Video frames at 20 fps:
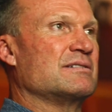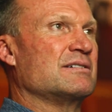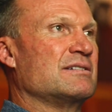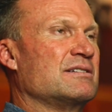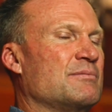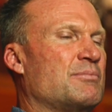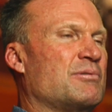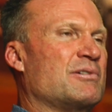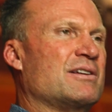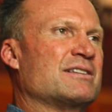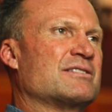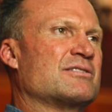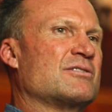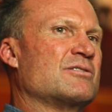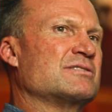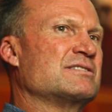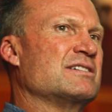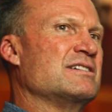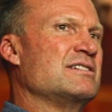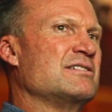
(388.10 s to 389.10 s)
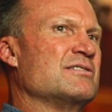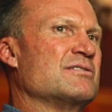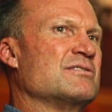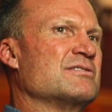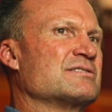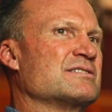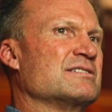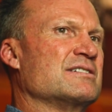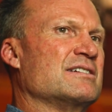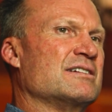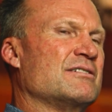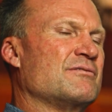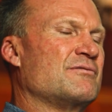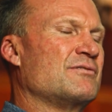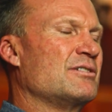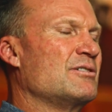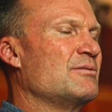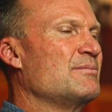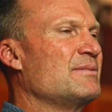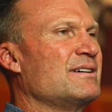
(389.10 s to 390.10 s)
And to play 13 years in the
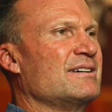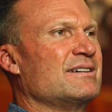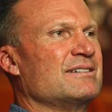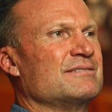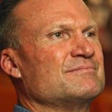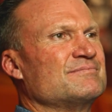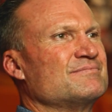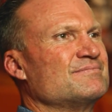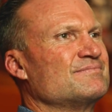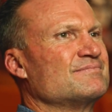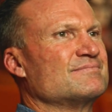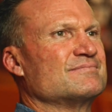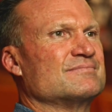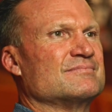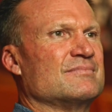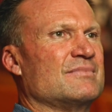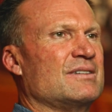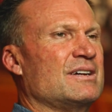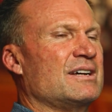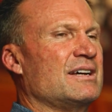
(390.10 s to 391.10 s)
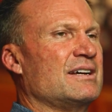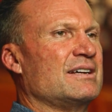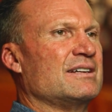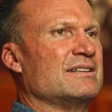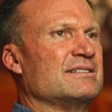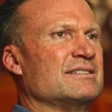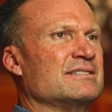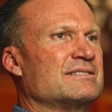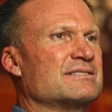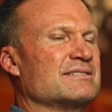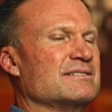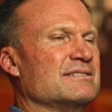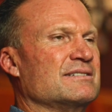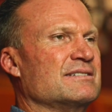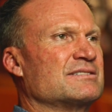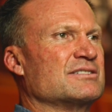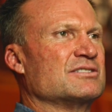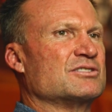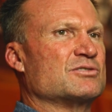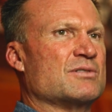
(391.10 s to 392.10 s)
NFL, man,
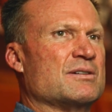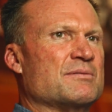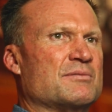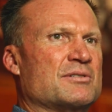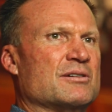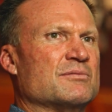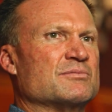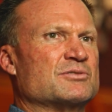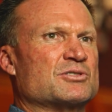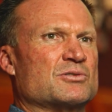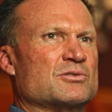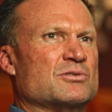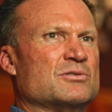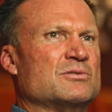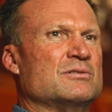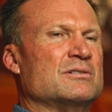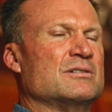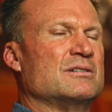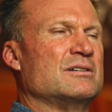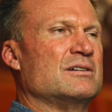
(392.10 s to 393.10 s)
it's a dream come true